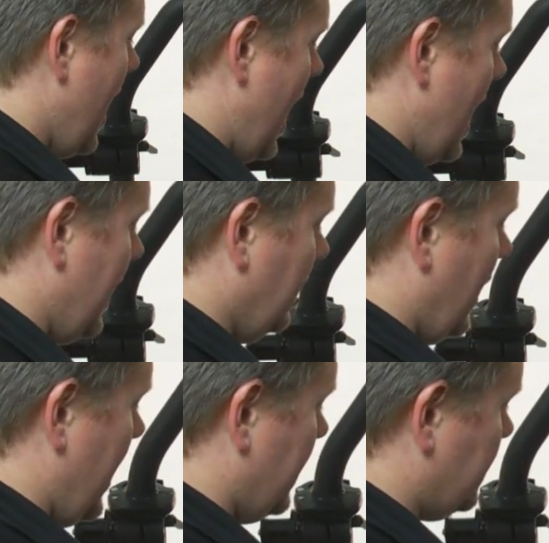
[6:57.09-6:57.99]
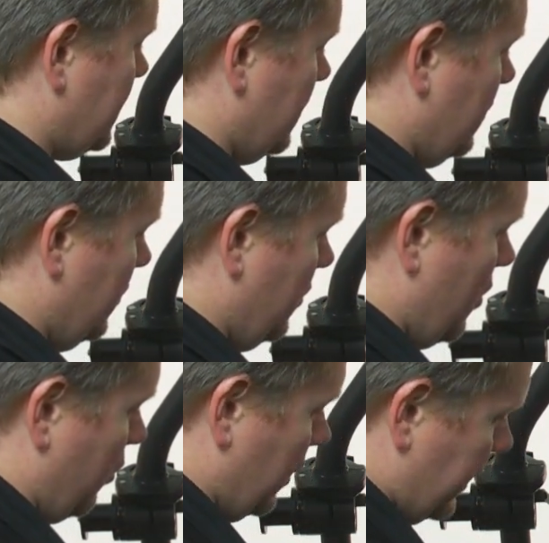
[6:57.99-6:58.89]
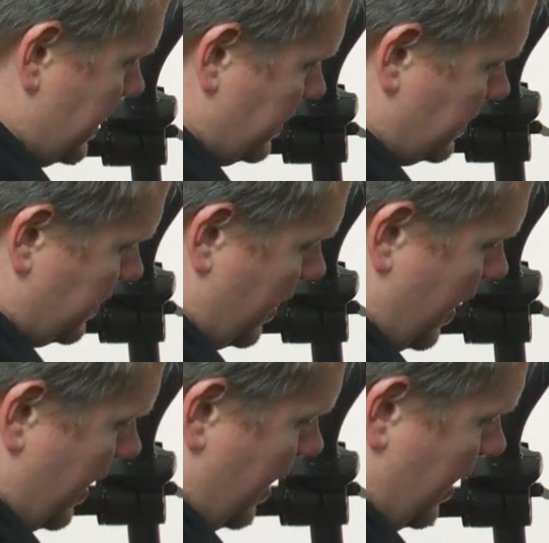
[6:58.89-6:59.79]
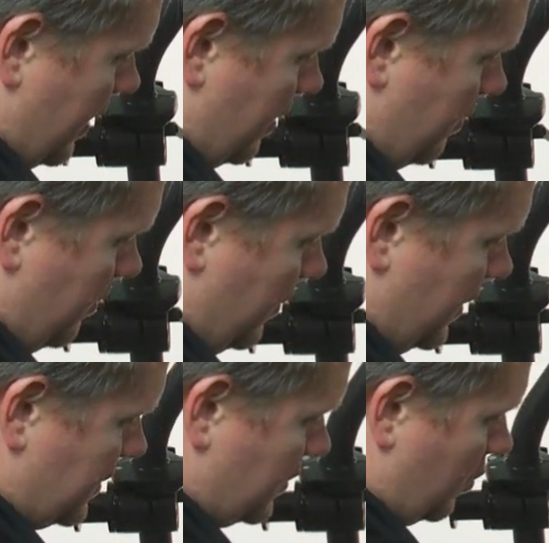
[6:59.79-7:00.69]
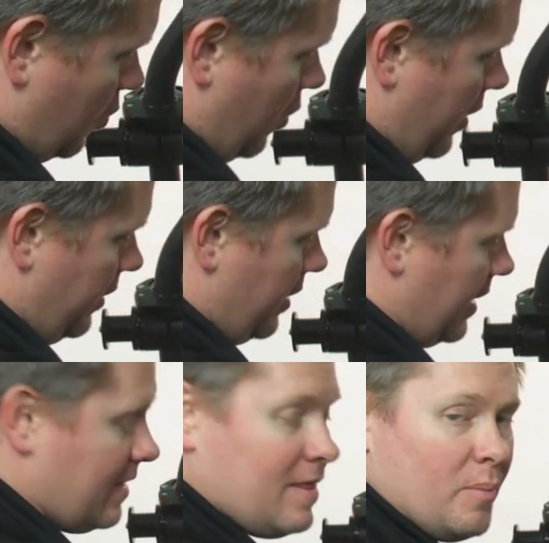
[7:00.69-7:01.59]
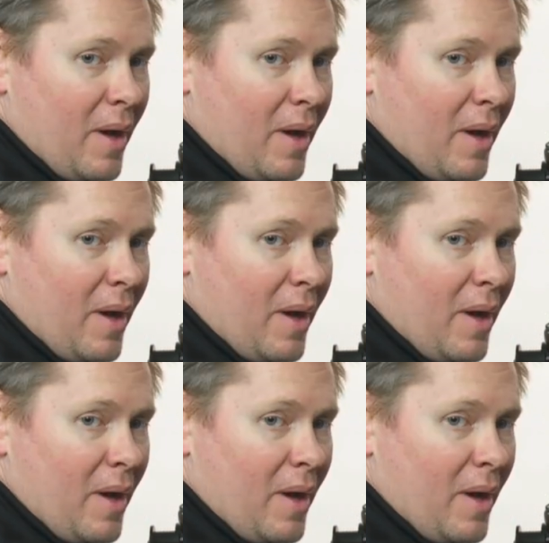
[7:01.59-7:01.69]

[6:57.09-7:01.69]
I like to release this one in the